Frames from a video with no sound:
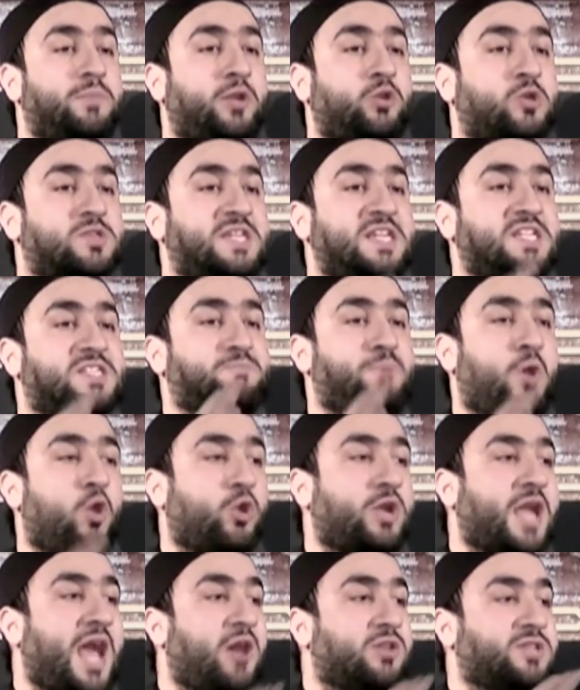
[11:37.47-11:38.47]
because he
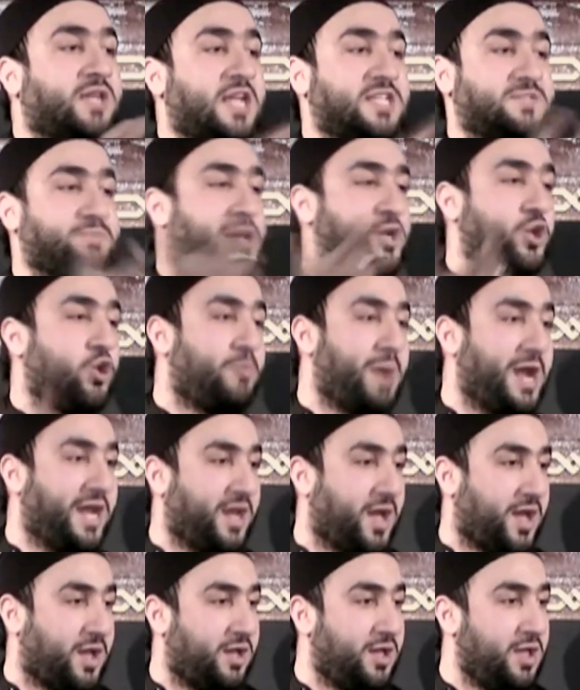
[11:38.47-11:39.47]
spoke out against Bani
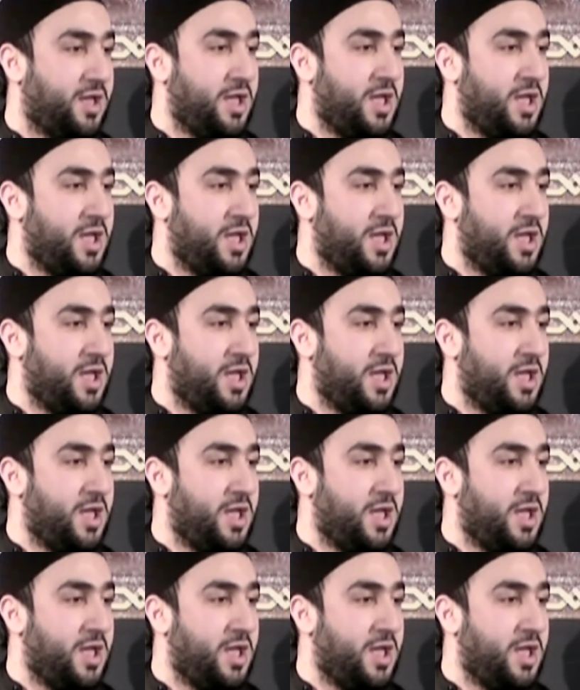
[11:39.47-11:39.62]
Umayyah.